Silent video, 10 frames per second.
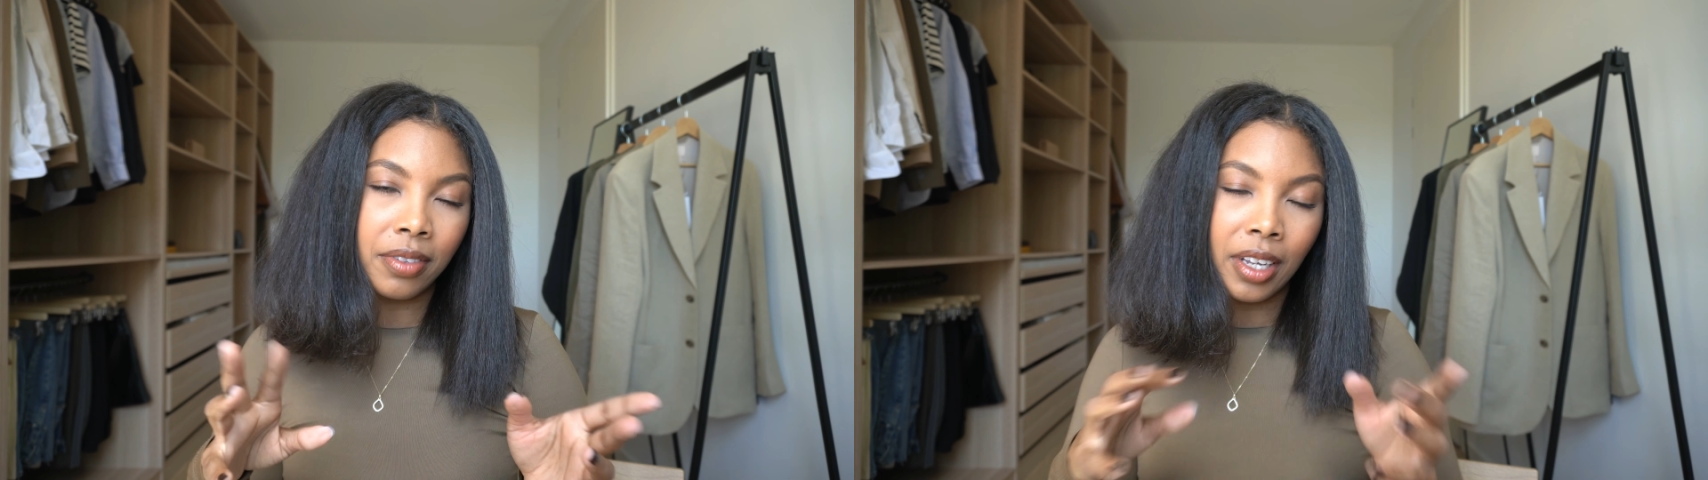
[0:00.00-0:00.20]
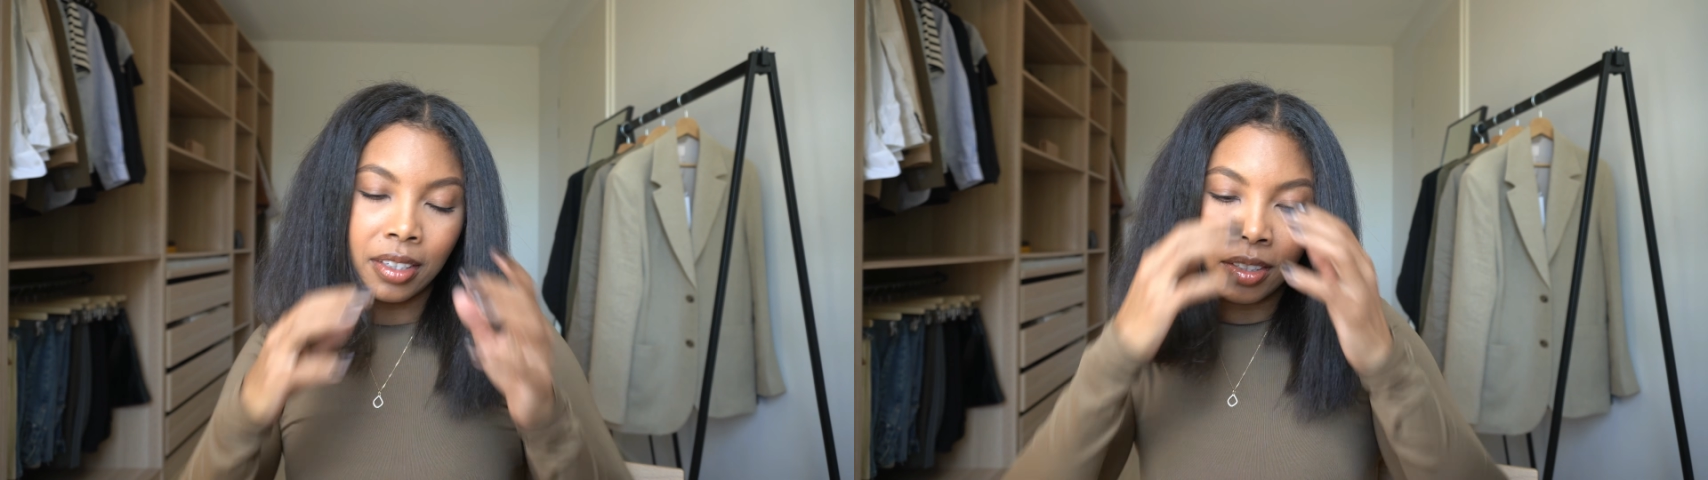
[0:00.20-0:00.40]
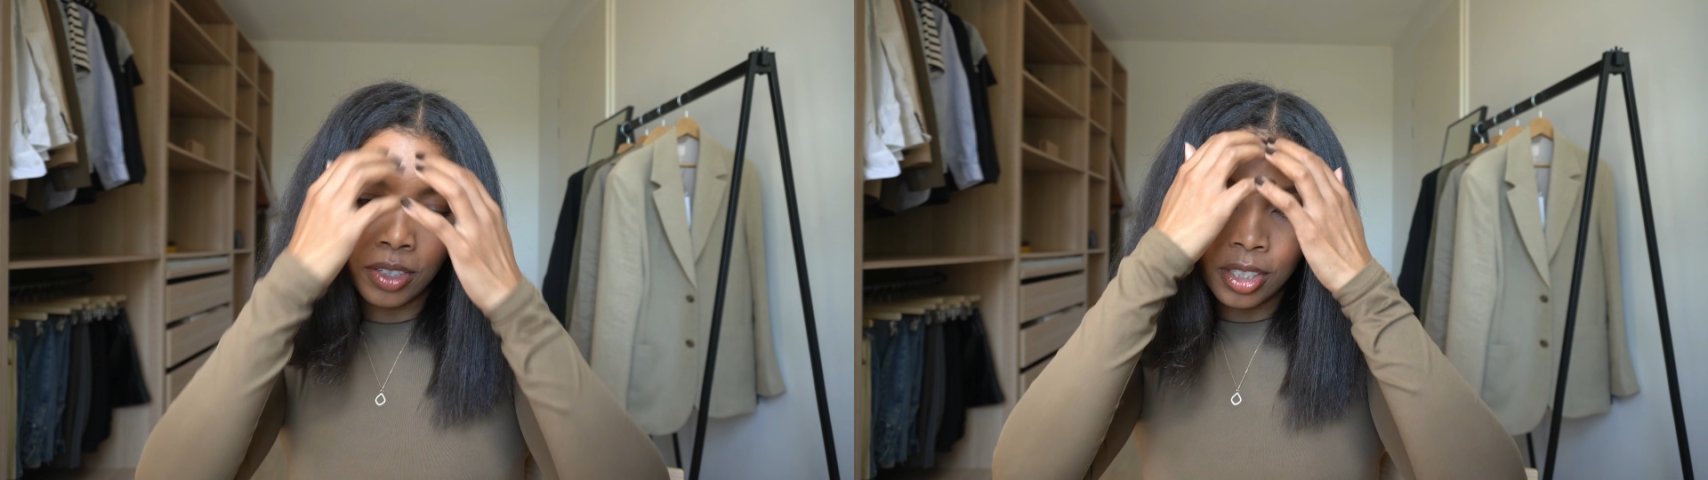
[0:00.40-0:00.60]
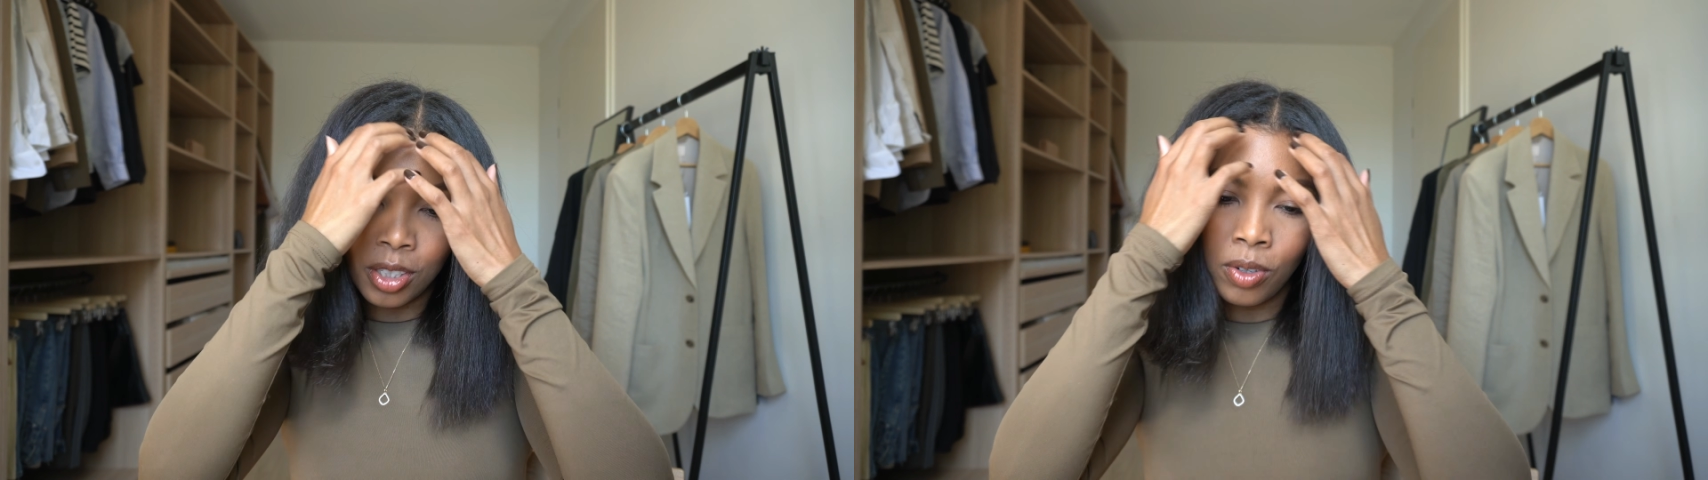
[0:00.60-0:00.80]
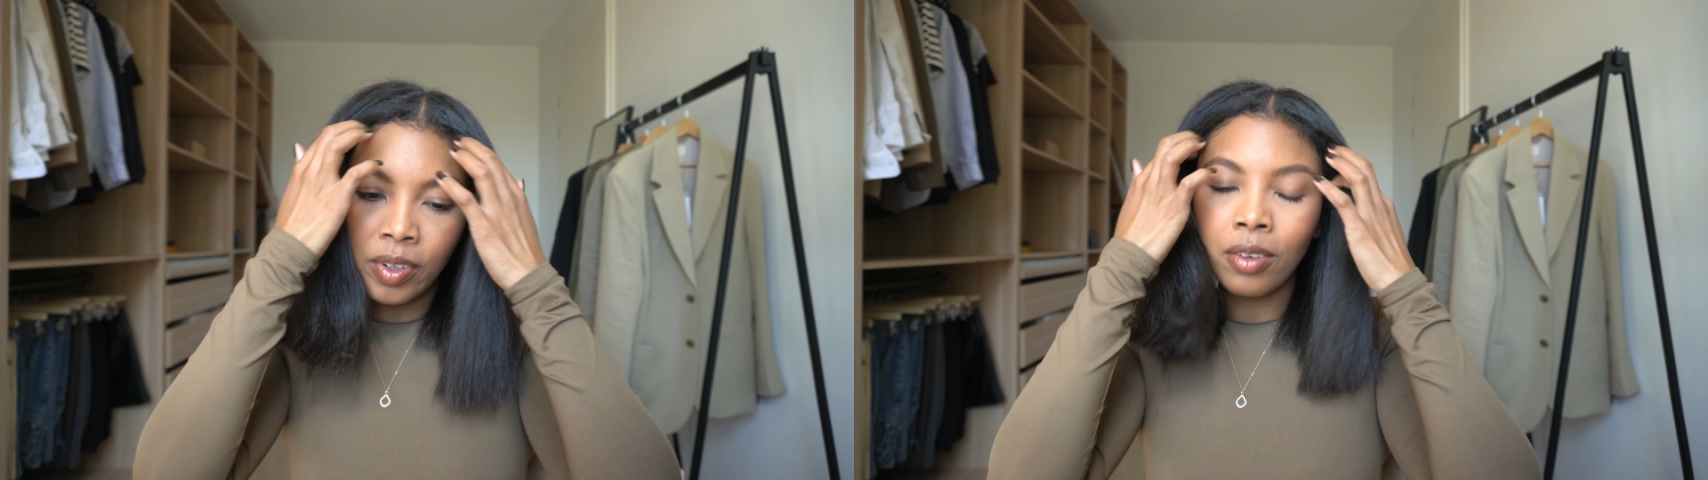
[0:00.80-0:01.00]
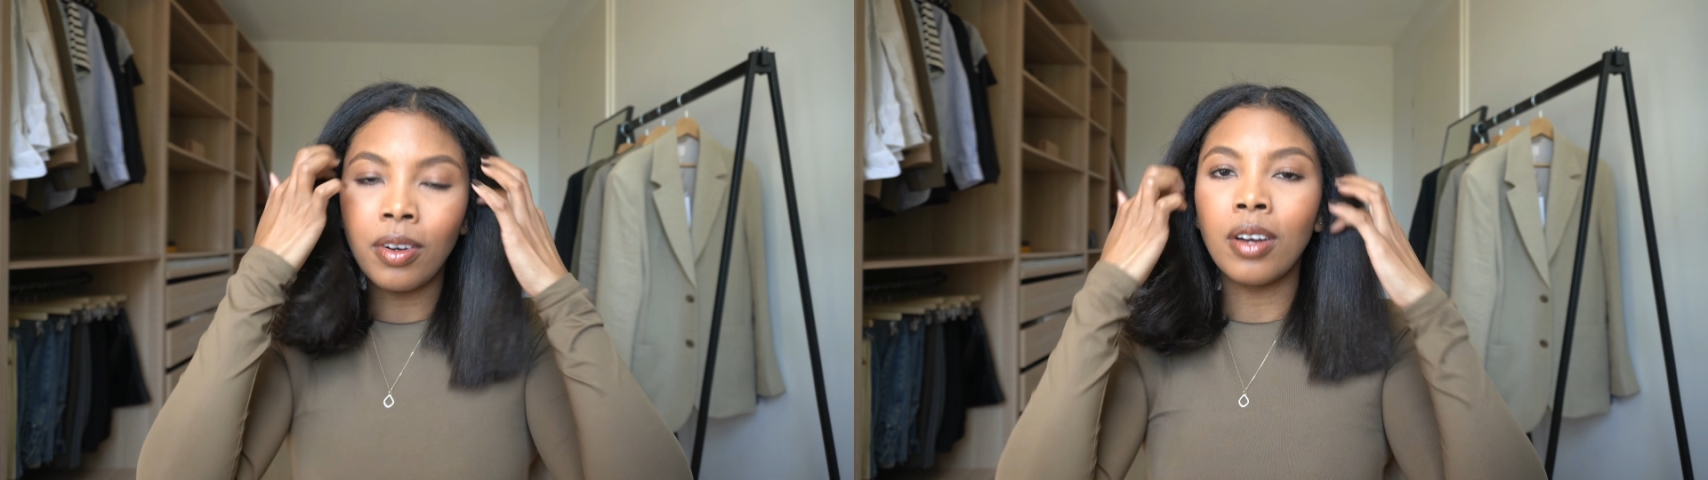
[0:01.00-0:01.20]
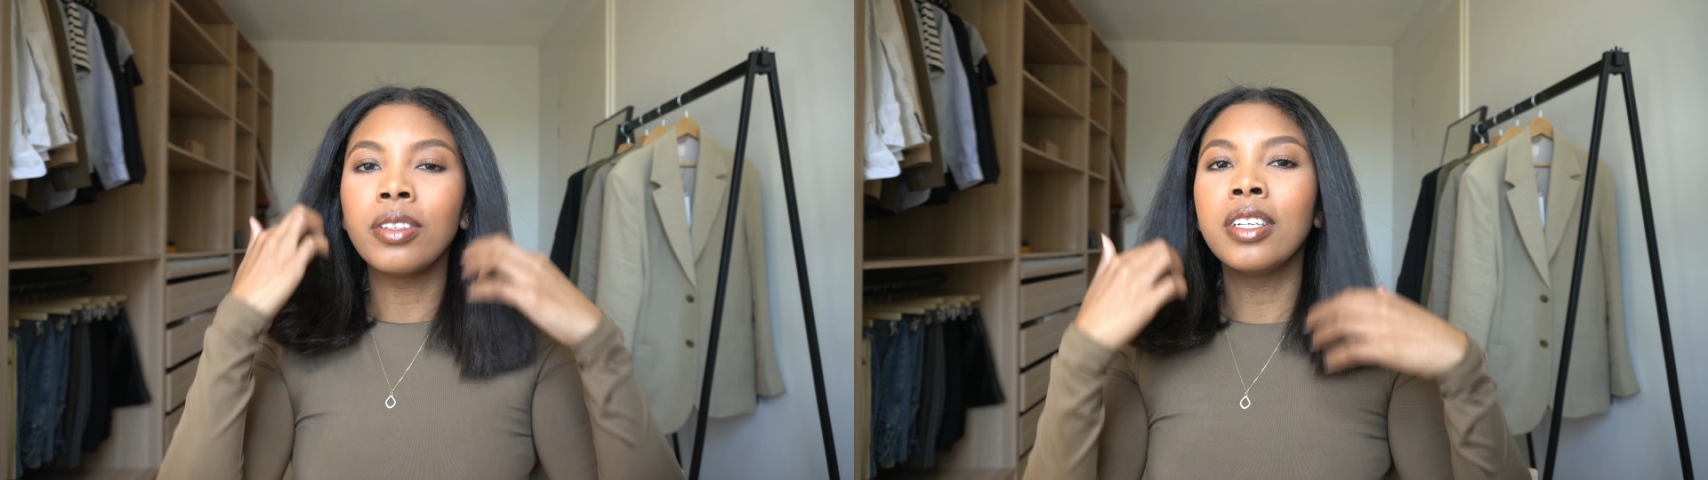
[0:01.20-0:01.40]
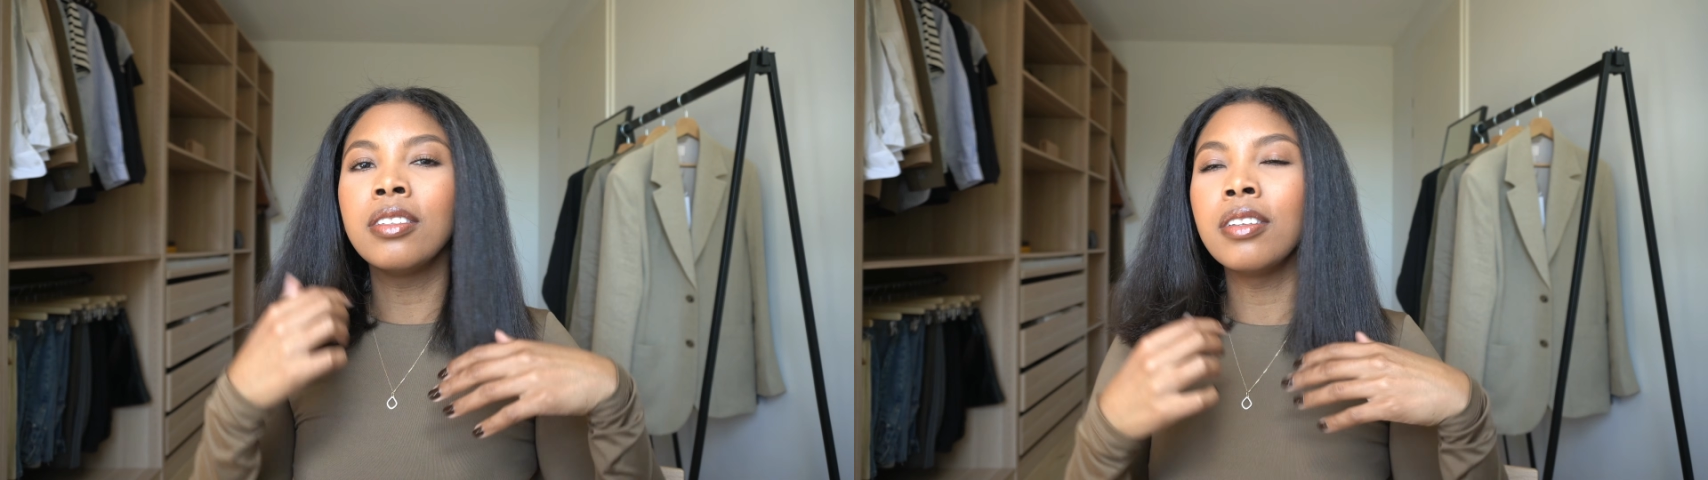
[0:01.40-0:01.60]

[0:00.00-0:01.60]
like there is no way around it.